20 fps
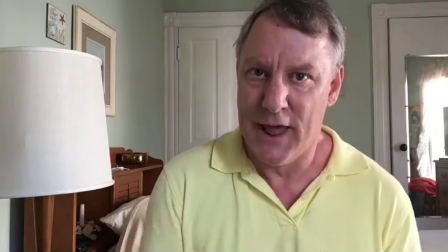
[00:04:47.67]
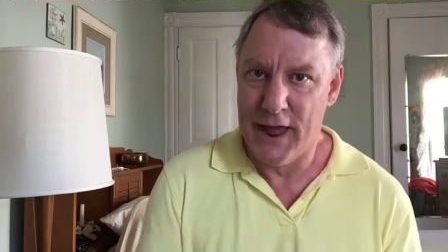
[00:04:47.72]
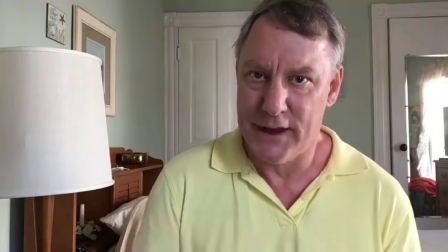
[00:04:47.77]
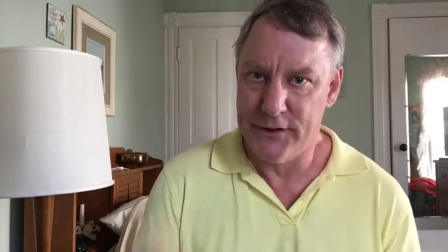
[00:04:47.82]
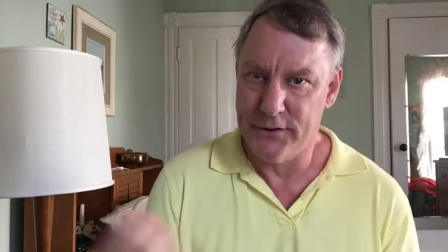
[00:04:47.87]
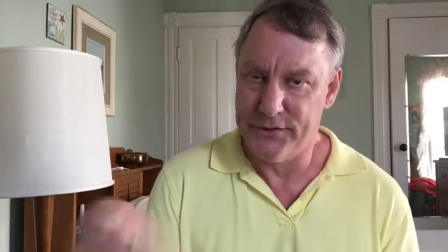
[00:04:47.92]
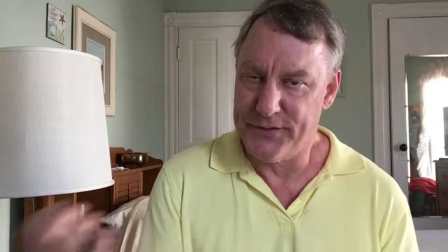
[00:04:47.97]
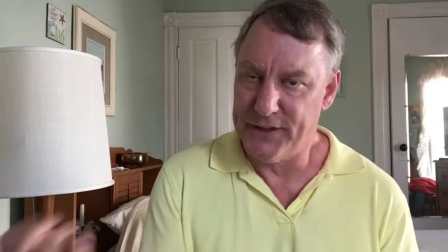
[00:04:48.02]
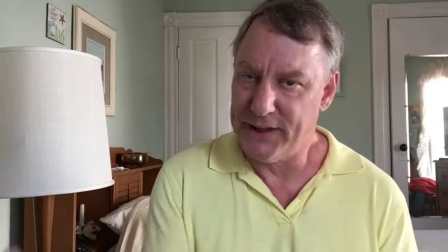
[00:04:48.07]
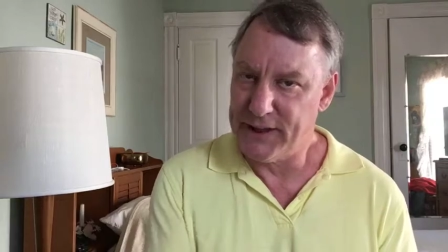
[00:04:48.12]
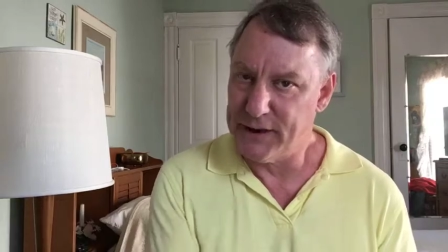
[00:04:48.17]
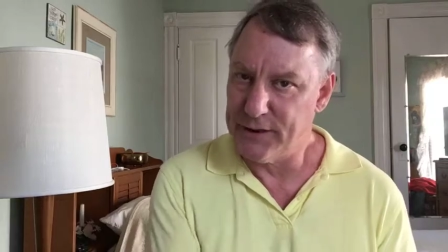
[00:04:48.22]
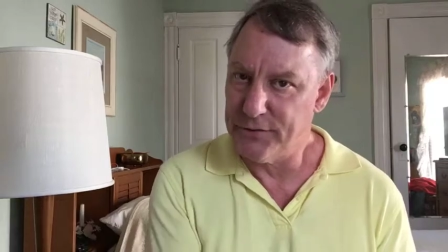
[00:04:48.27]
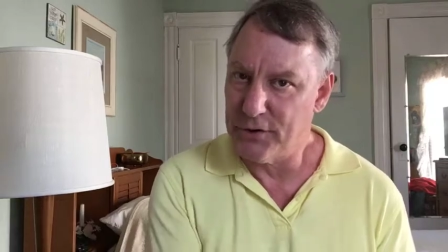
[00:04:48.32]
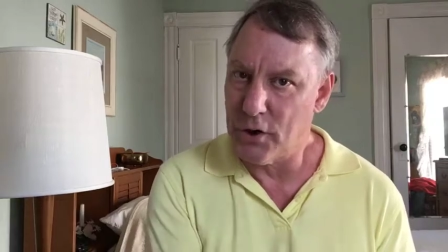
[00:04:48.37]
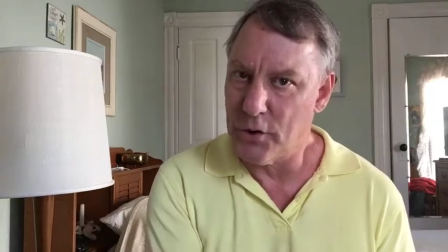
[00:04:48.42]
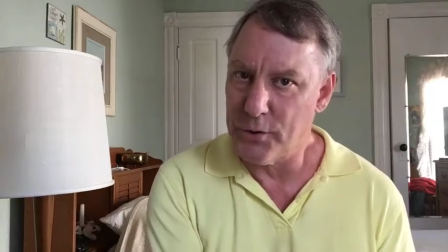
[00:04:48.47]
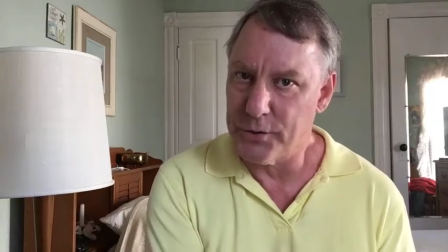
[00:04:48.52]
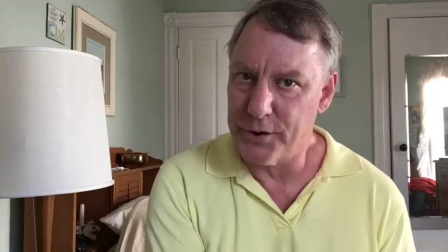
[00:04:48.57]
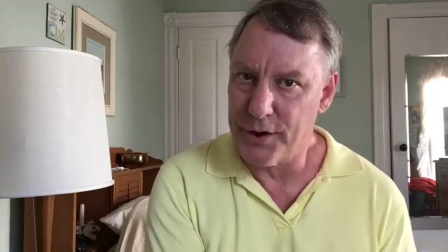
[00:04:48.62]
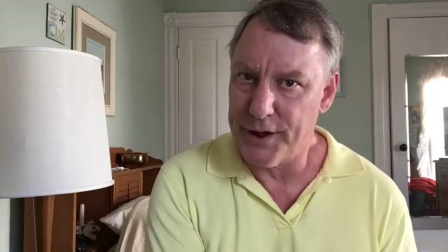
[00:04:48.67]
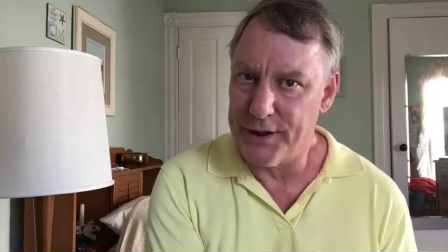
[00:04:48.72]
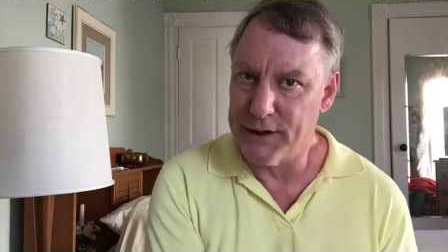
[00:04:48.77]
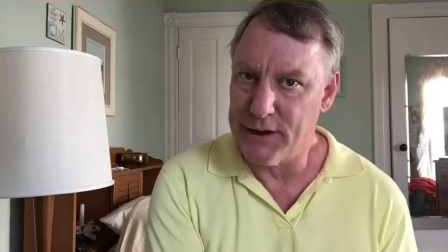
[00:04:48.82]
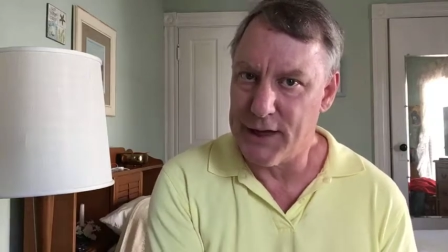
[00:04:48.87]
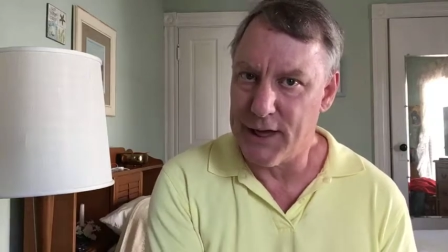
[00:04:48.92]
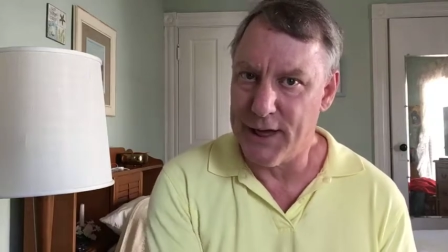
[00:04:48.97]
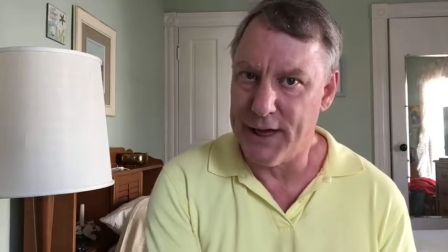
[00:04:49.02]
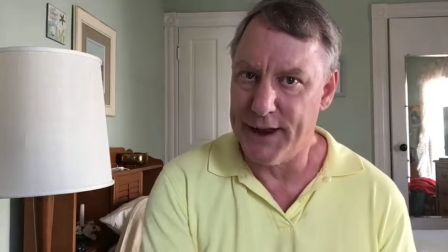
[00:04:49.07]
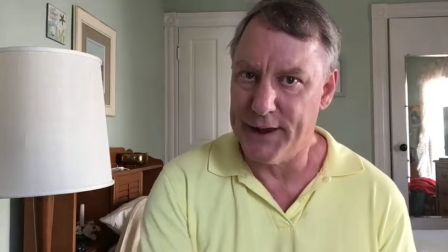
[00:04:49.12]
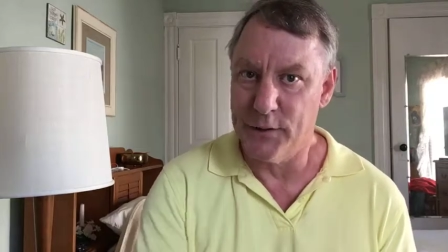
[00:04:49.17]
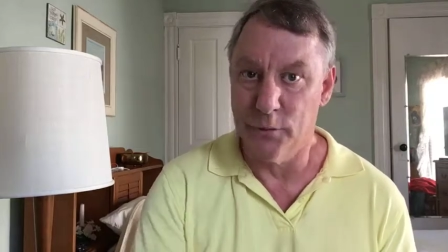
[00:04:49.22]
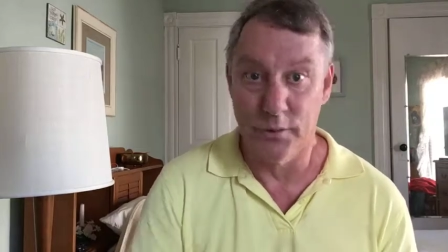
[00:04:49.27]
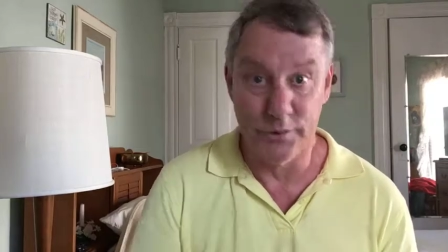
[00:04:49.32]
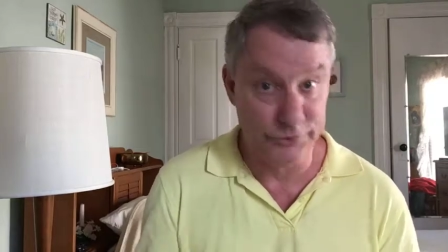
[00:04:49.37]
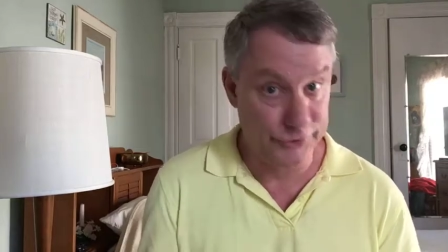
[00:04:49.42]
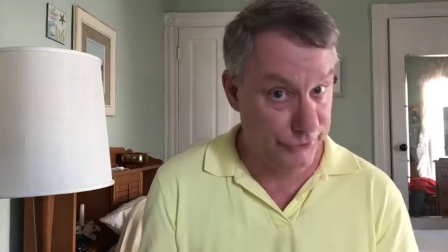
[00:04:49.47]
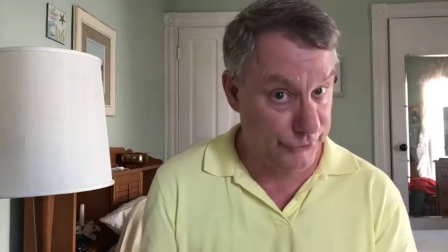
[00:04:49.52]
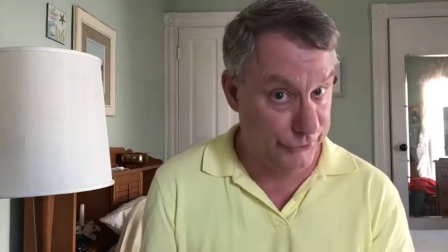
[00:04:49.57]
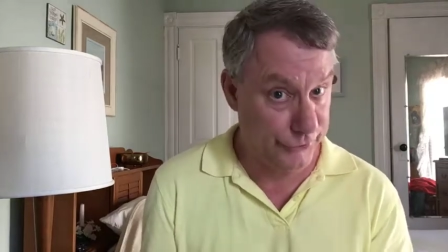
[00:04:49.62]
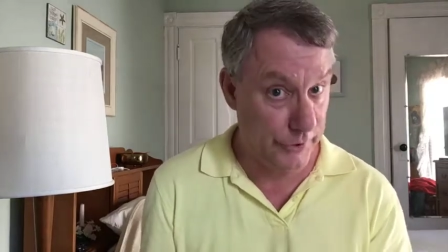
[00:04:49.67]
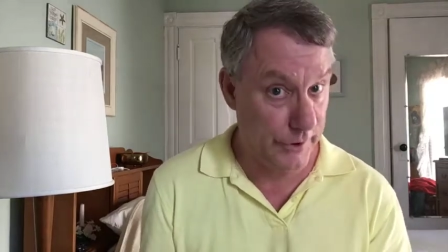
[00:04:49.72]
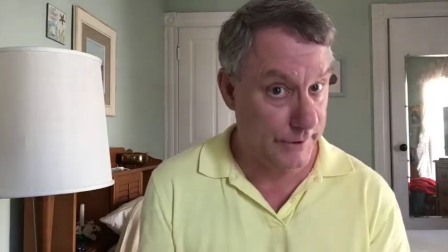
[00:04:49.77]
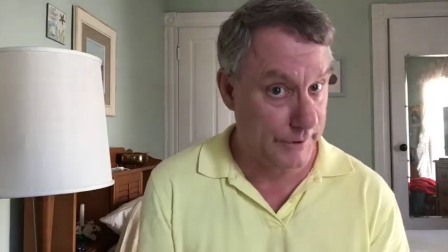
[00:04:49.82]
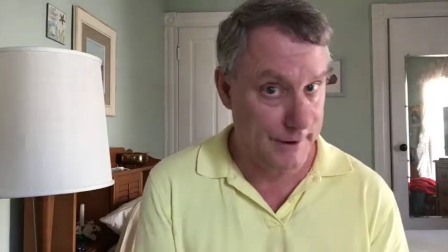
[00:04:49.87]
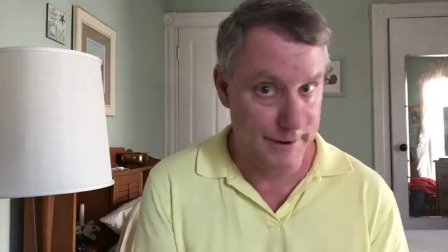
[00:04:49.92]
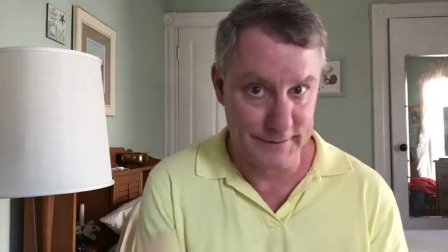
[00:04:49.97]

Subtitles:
and you're thinking of going online, which you should,